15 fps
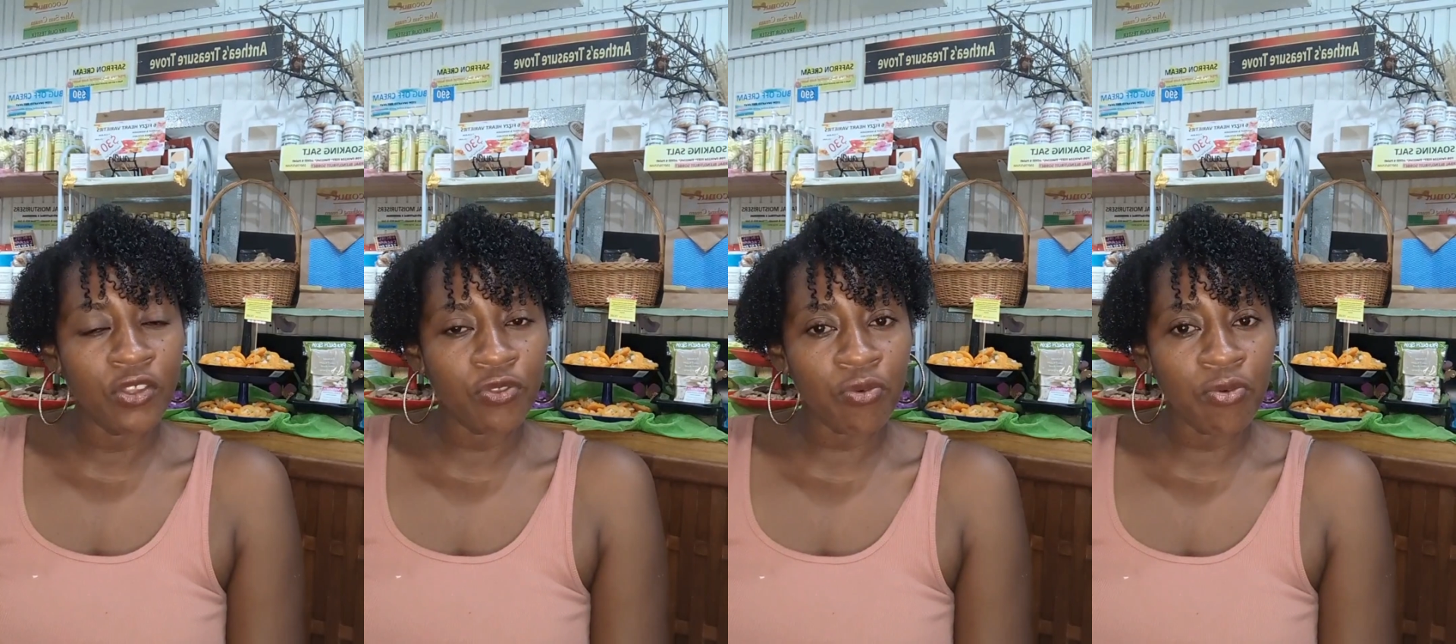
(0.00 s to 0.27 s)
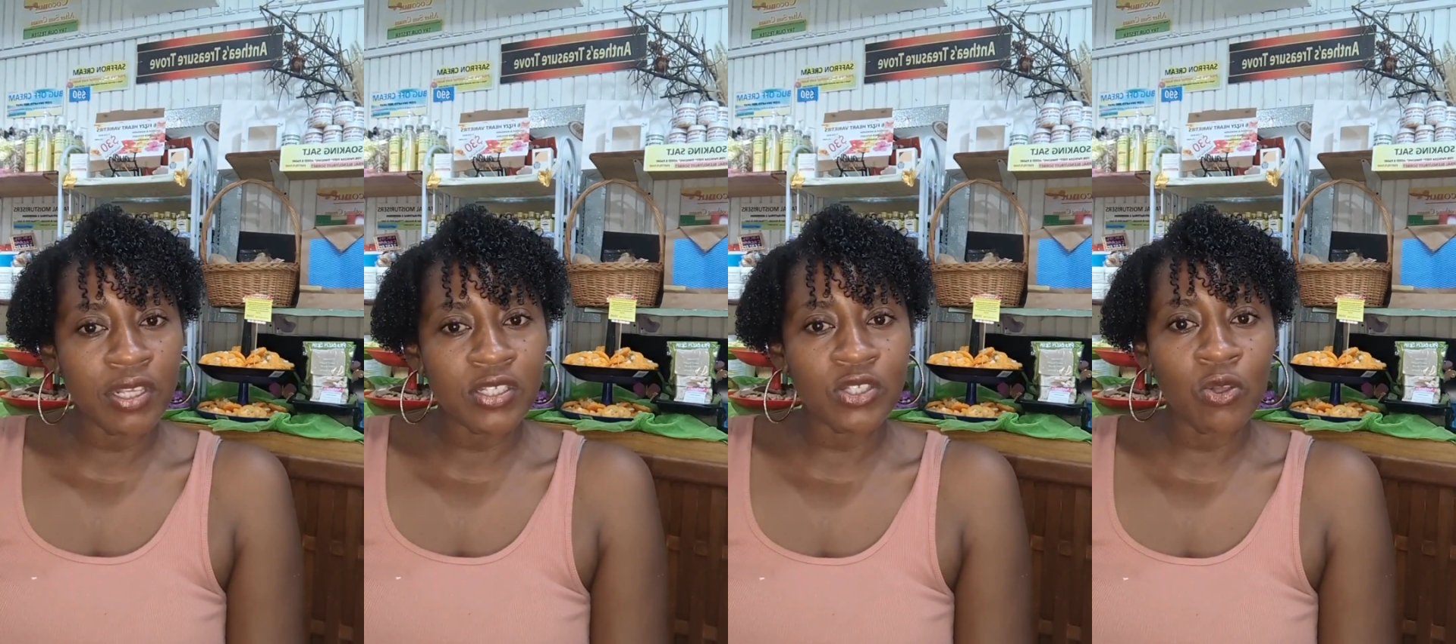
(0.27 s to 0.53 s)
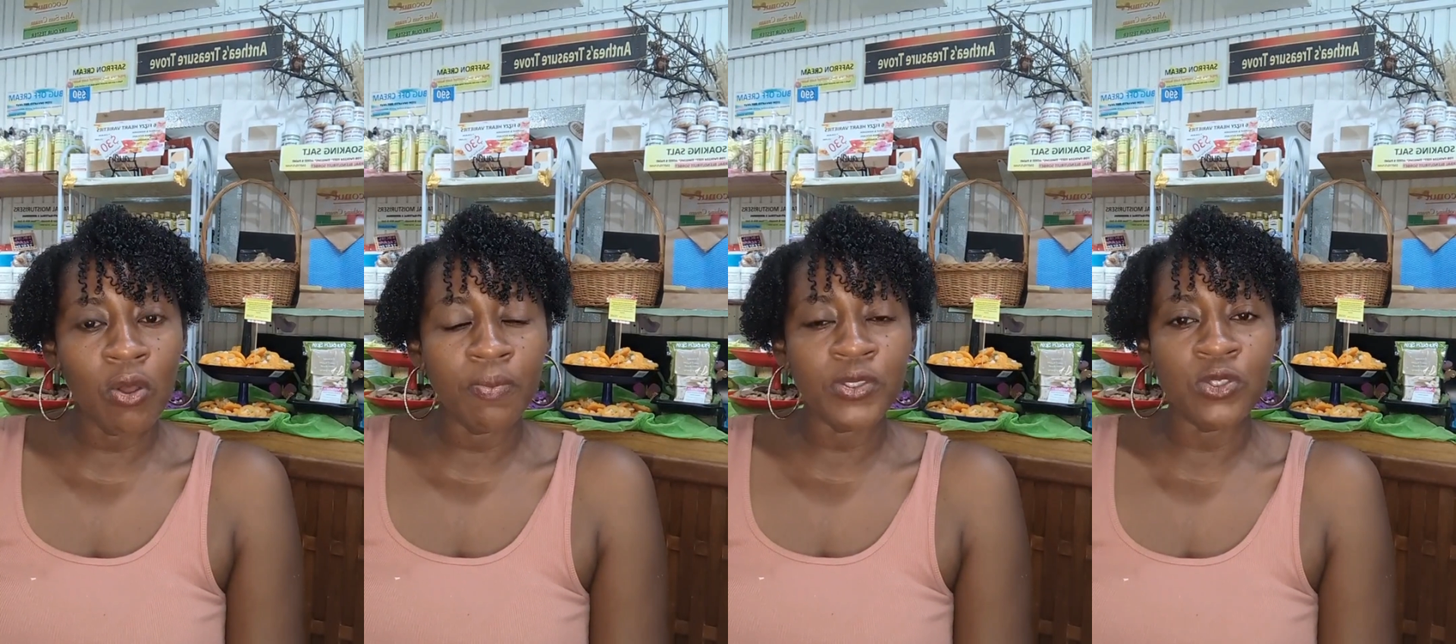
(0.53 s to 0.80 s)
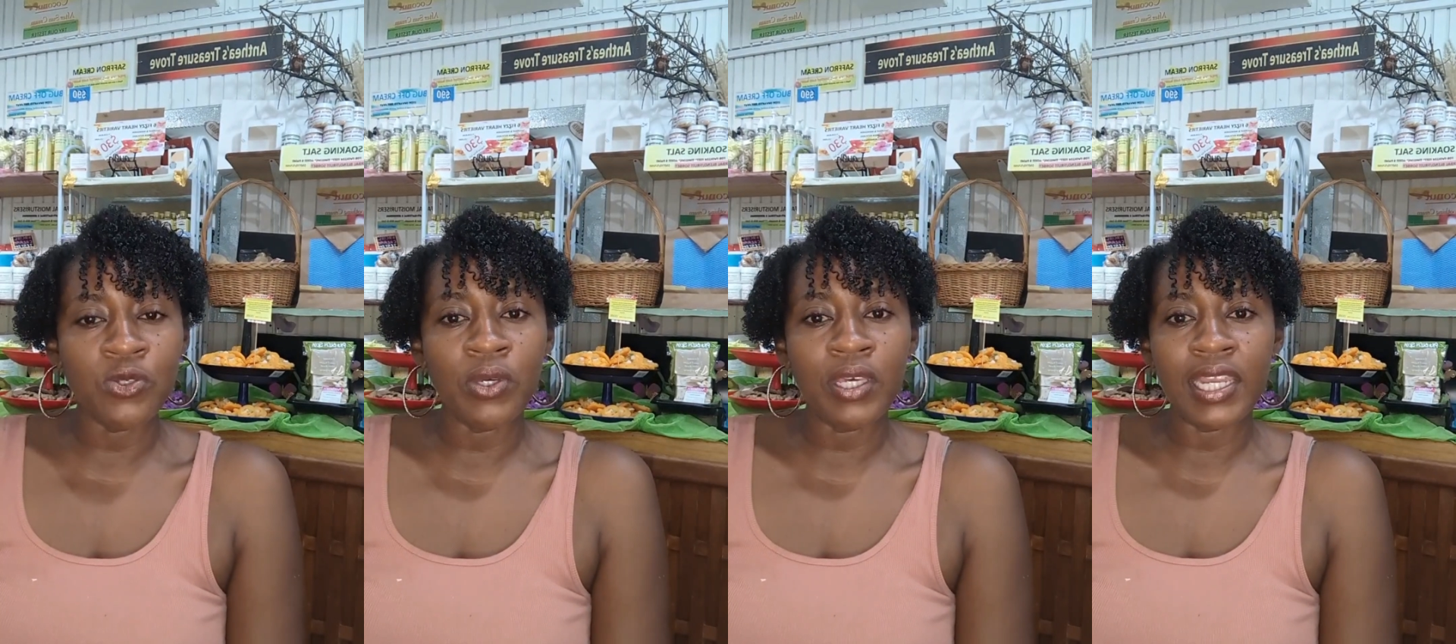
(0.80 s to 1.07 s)
3
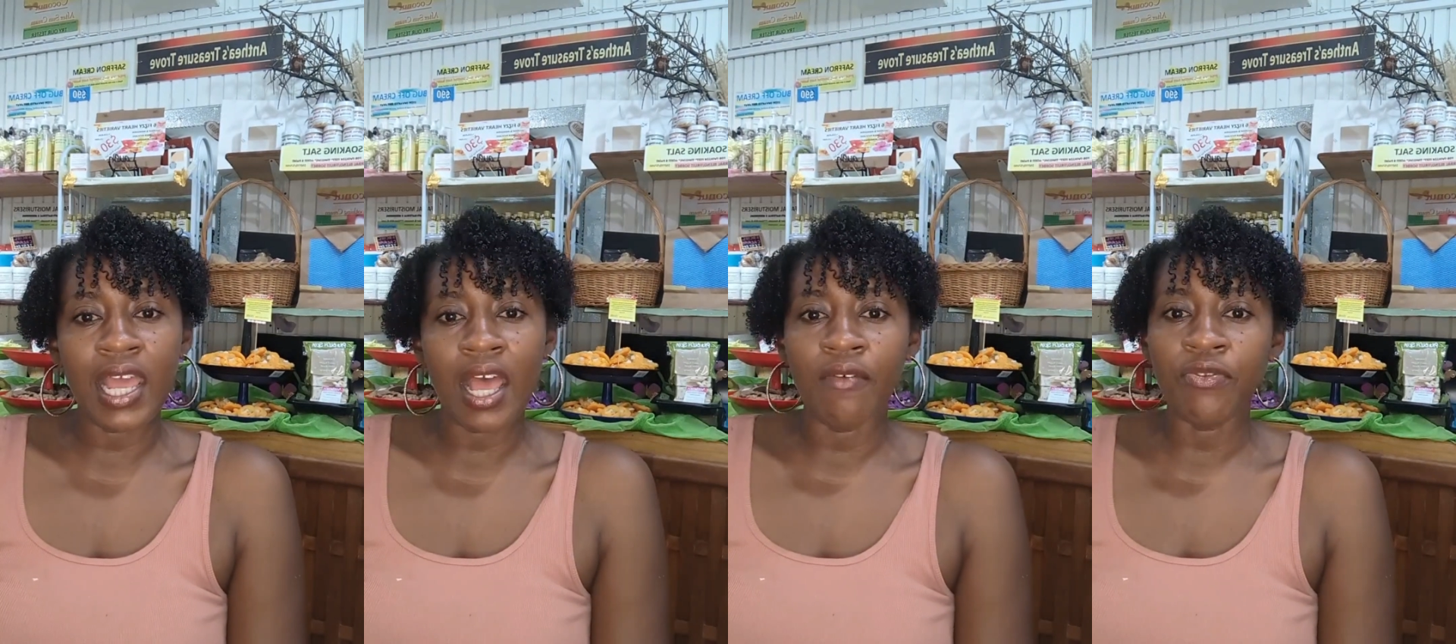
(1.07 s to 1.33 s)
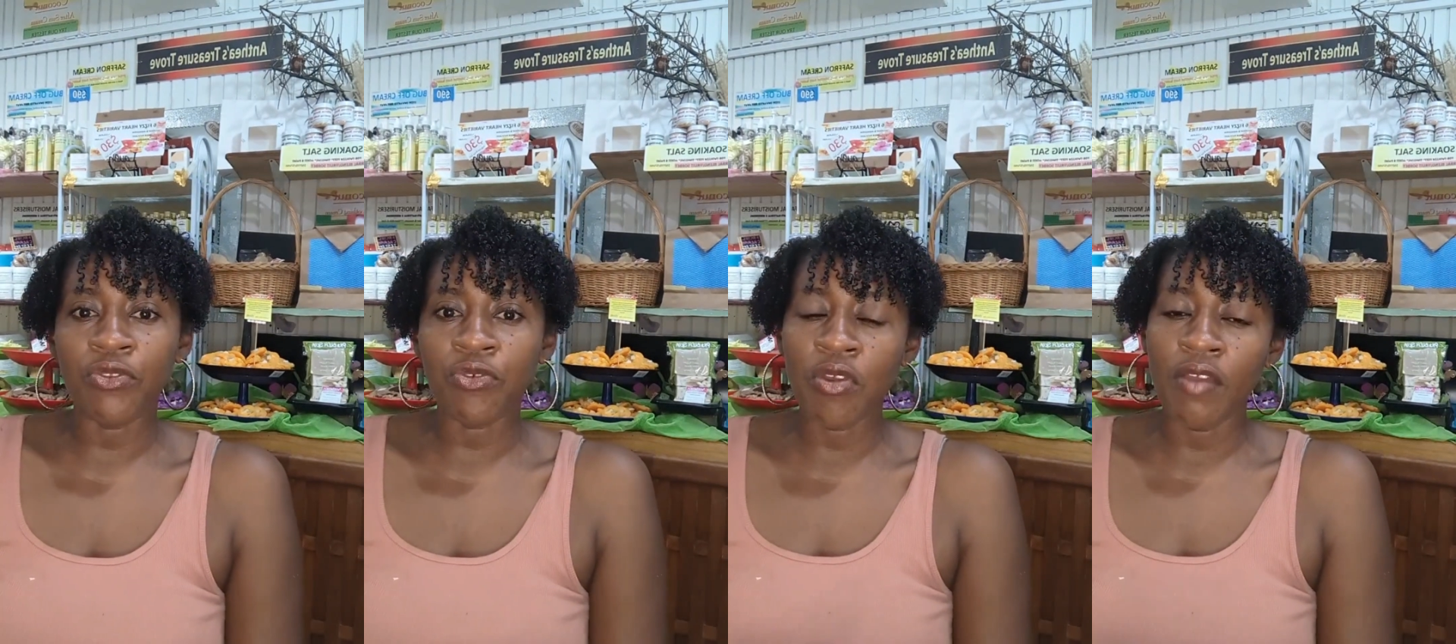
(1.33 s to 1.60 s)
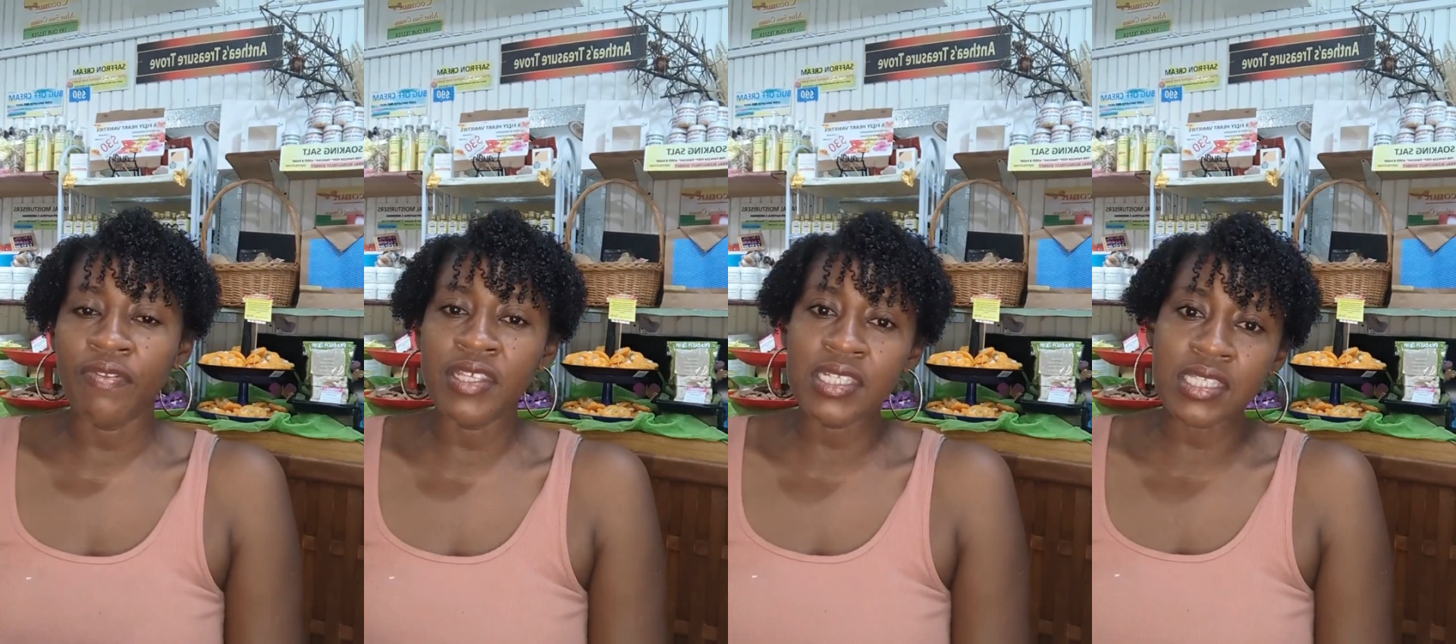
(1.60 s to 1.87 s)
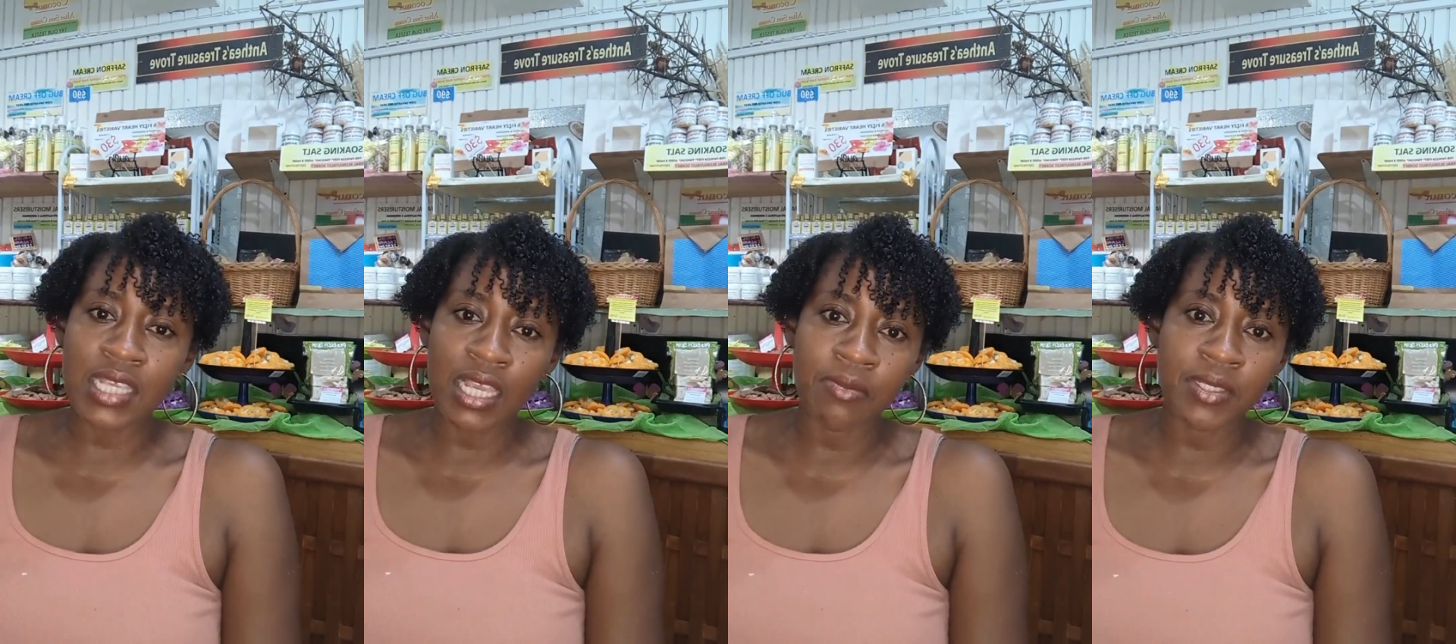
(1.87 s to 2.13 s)
soaps. You could have 3 of the
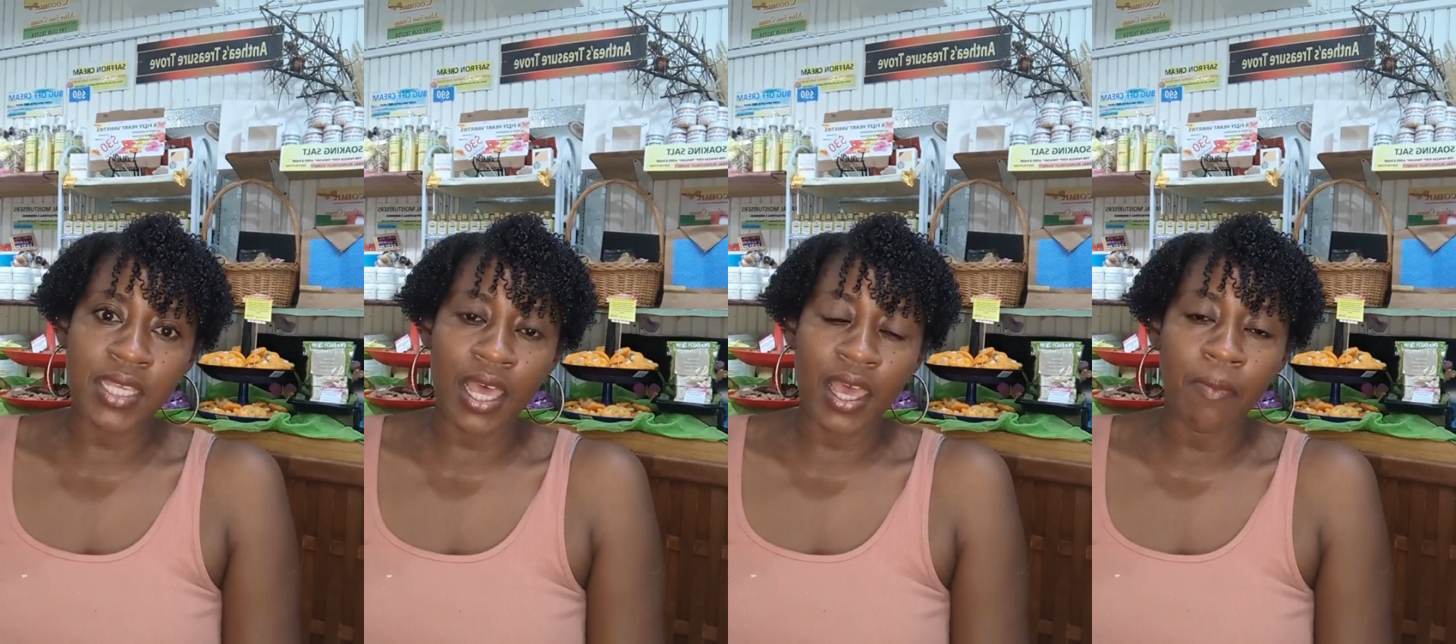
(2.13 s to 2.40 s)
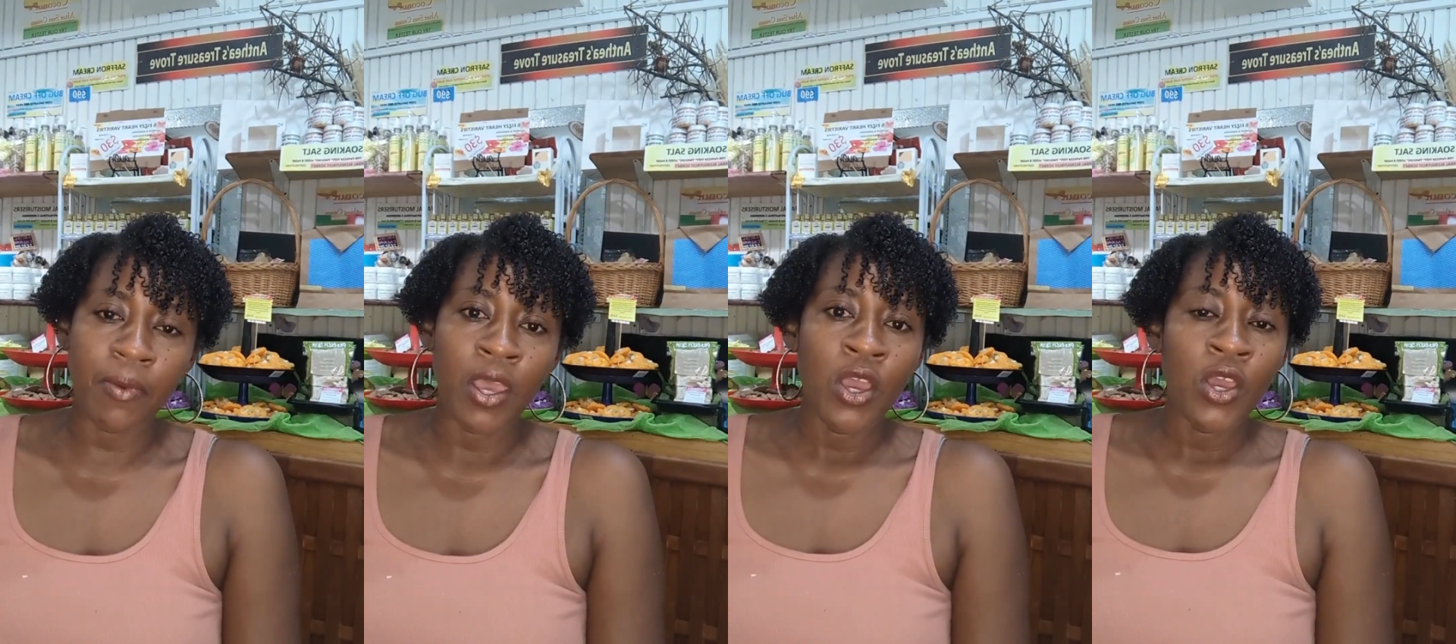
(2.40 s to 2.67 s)
same type.